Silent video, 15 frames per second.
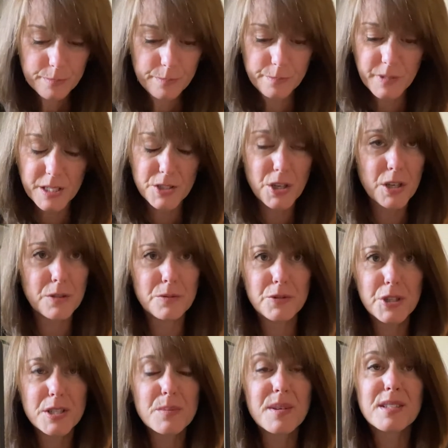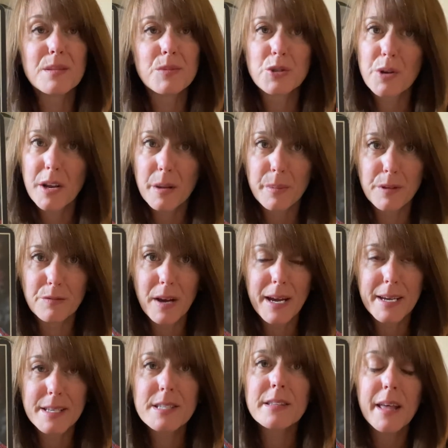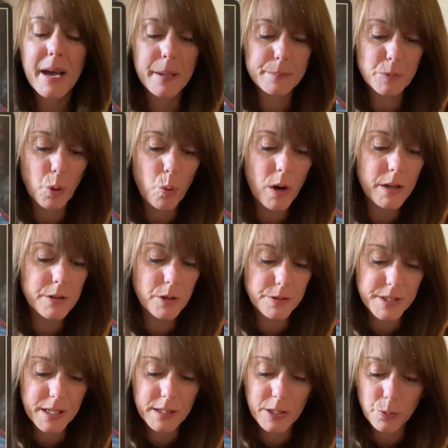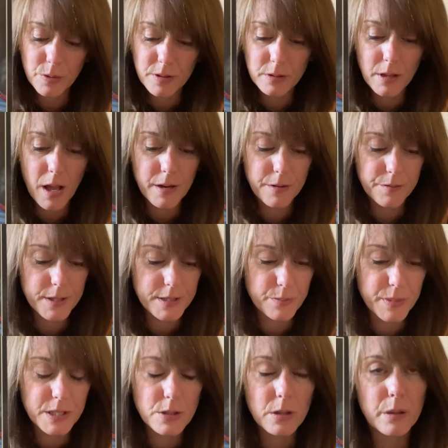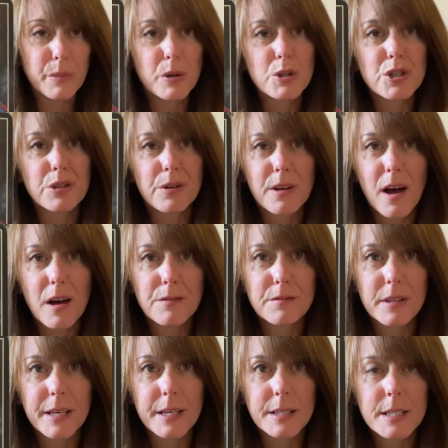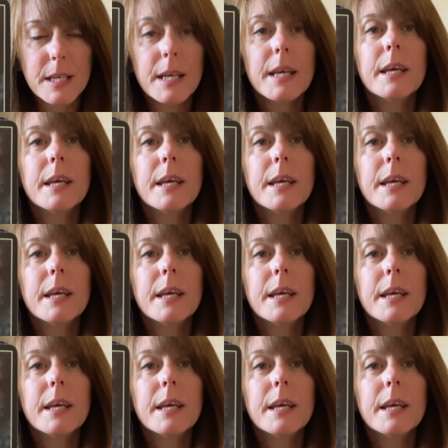this could just be some straight up advice that while you're dealing with a lot of this mental emotional conflict,